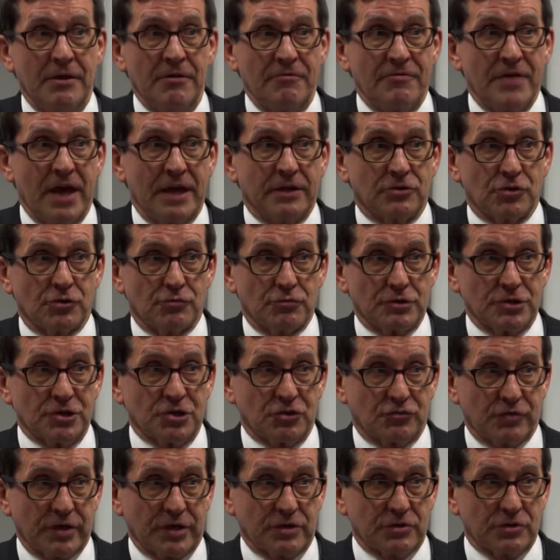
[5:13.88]
than to
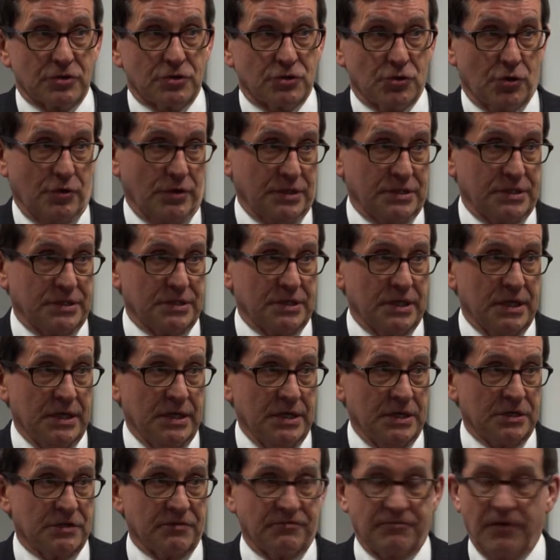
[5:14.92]
restrict
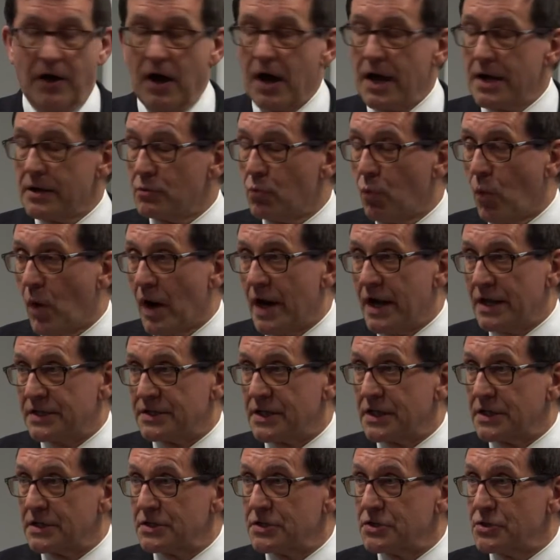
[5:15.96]
choice, to find ways
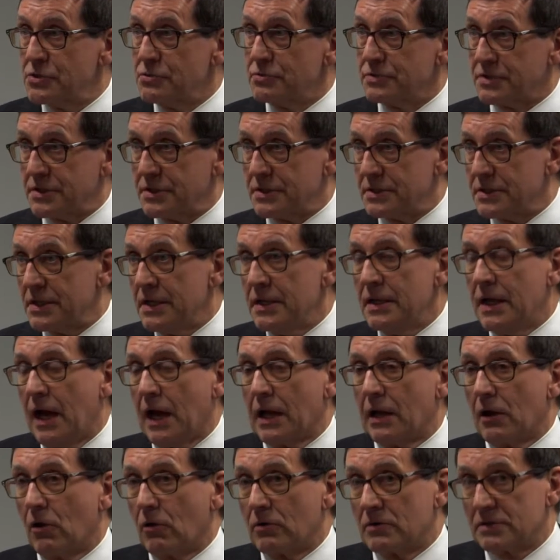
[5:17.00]
and excuses
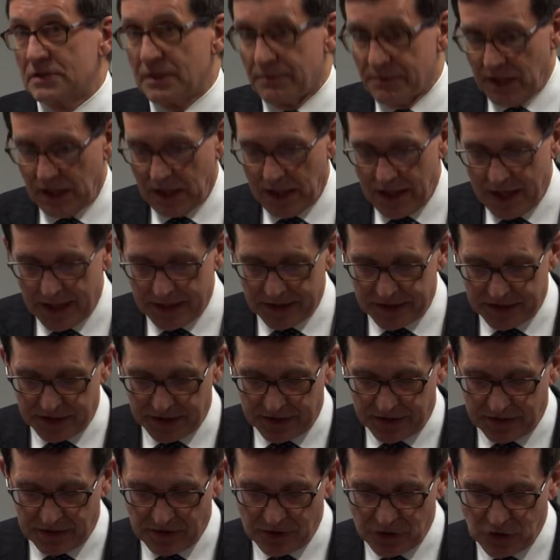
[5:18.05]
along some of the lines
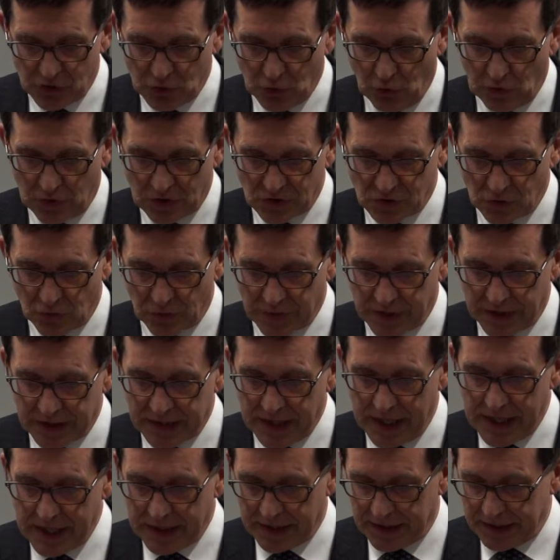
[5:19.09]
that Saul has already
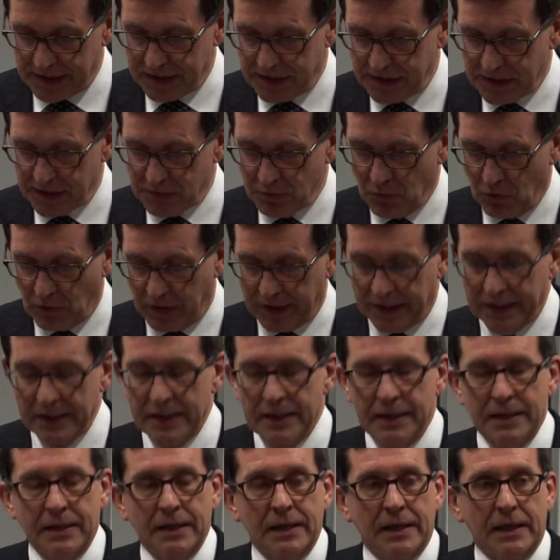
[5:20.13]
taken us this morning,
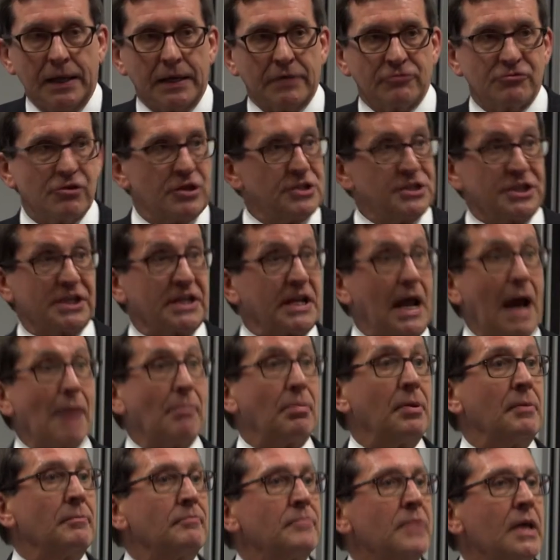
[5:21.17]
dressing it
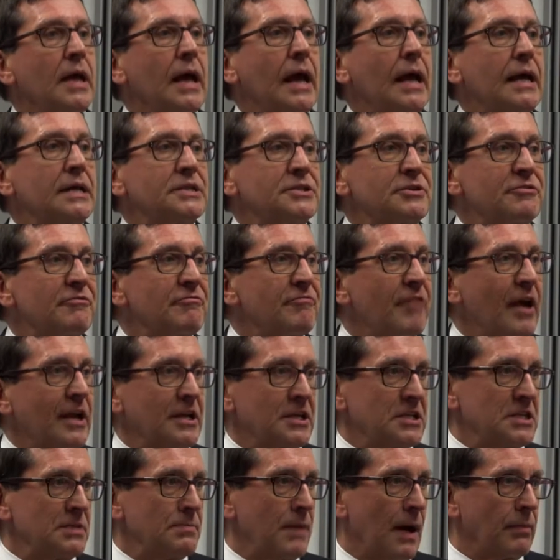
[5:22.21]
up as in
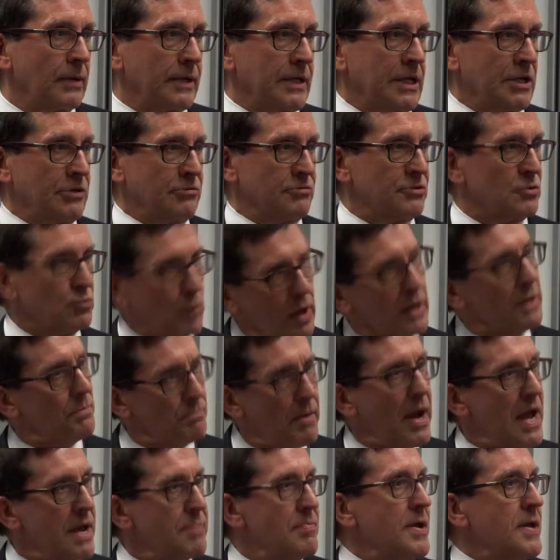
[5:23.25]
fact in the public interest. Well, it
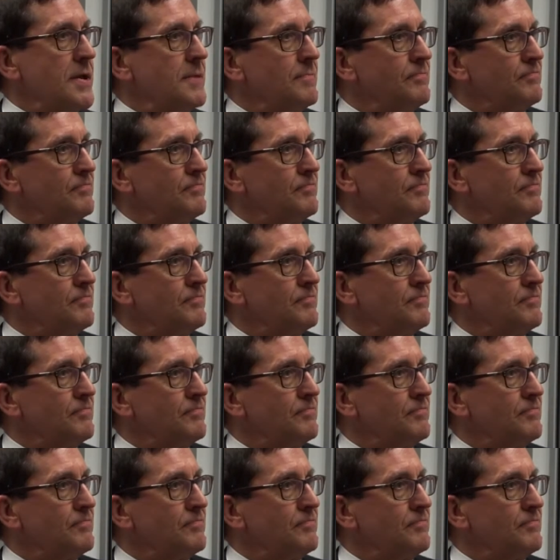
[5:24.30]
may be,